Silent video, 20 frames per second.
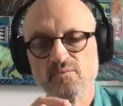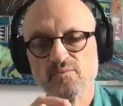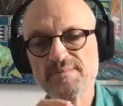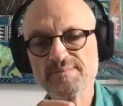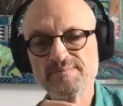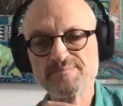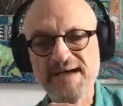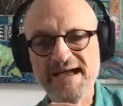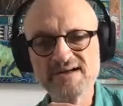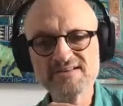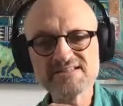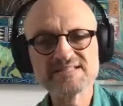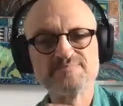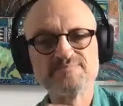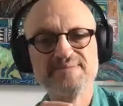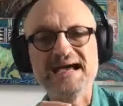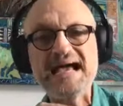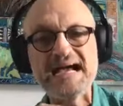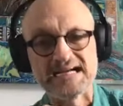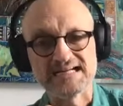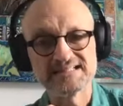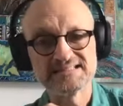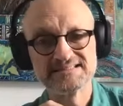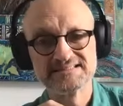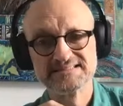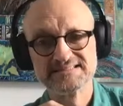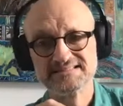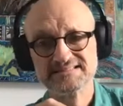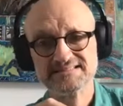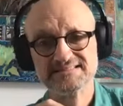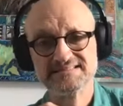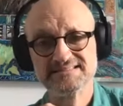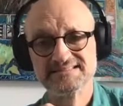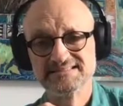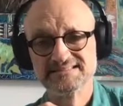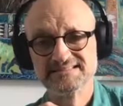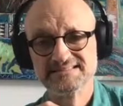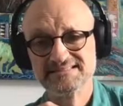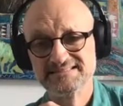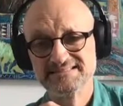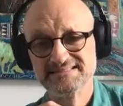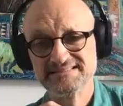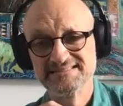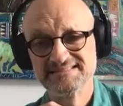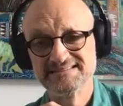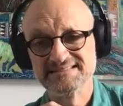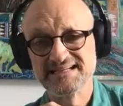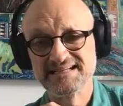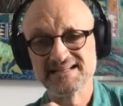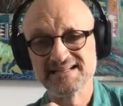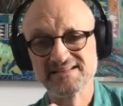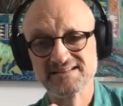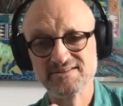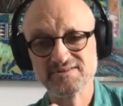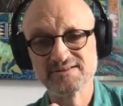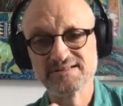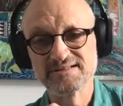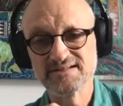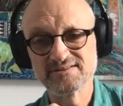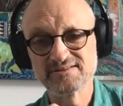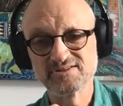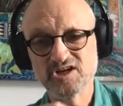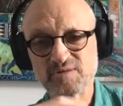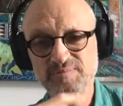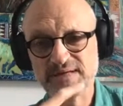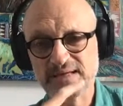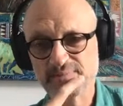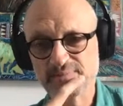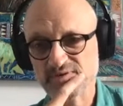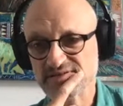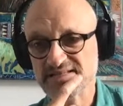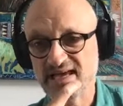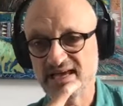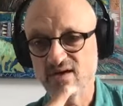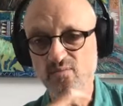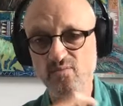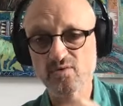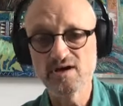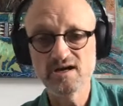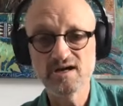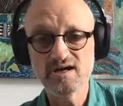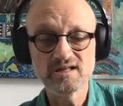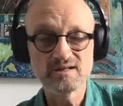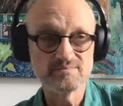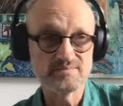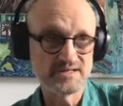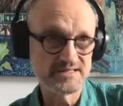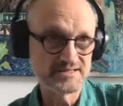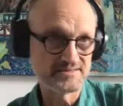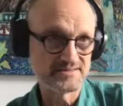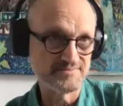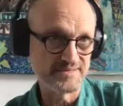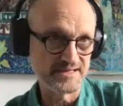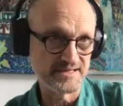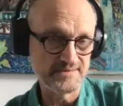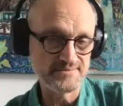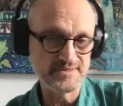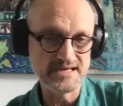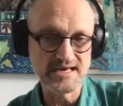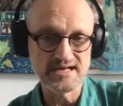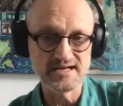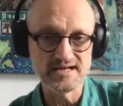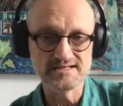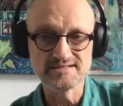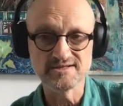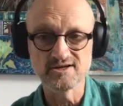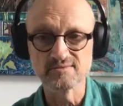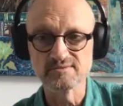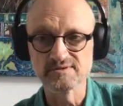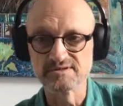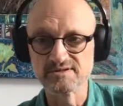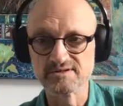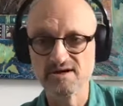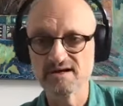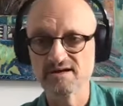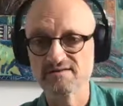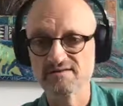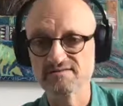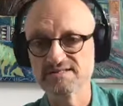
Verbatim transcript: We bounce back. And you'll hear a lot of people say, well, my baby had a terrible night.